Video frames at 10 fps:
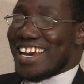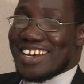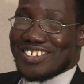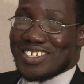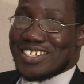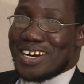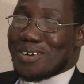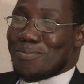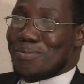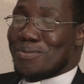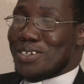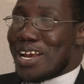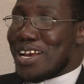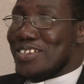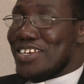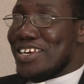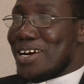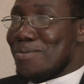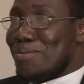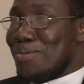as a young, as a
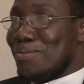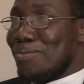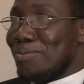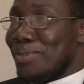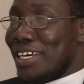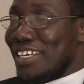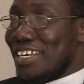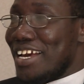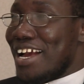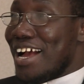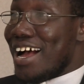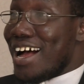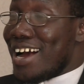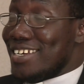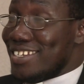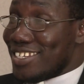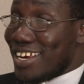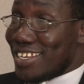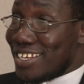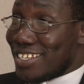young man, I
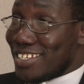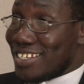decided